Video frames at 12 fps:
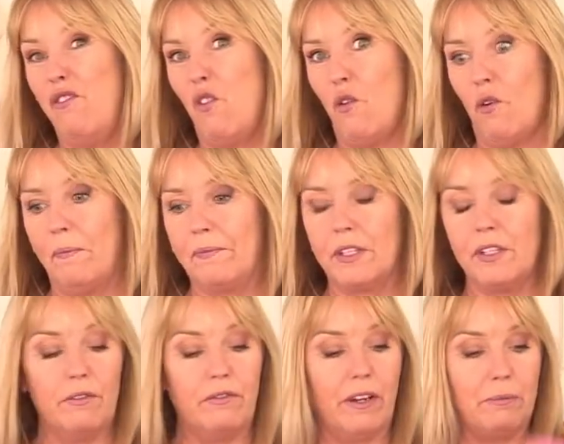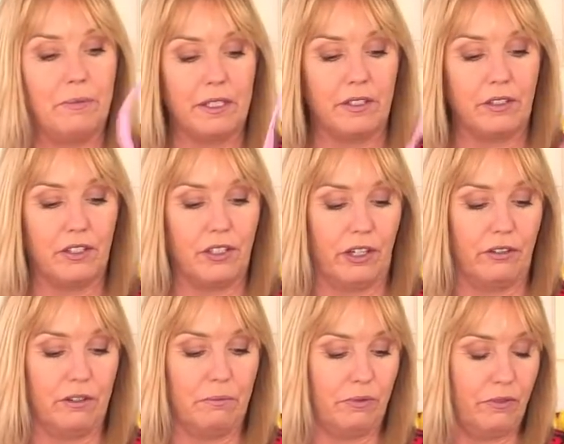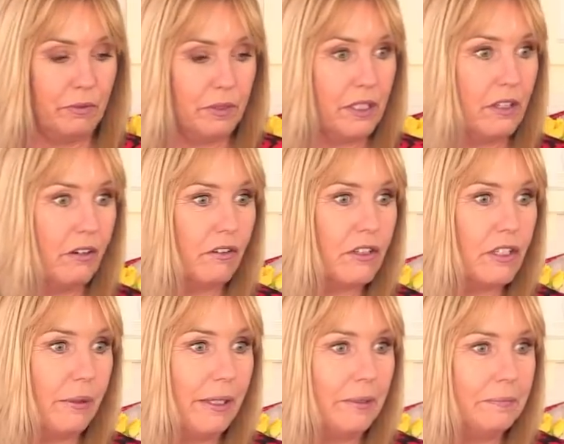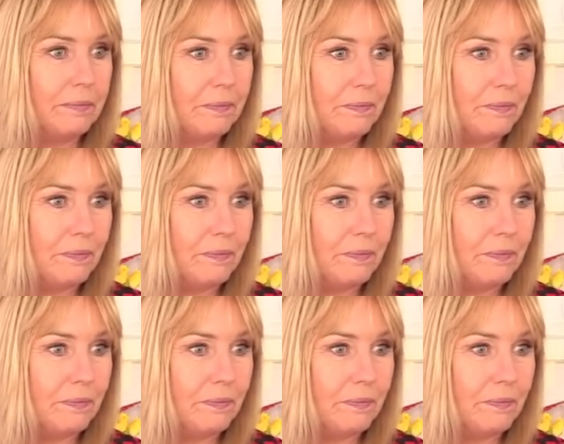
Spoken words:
four new fabrics to show you before we start sewing.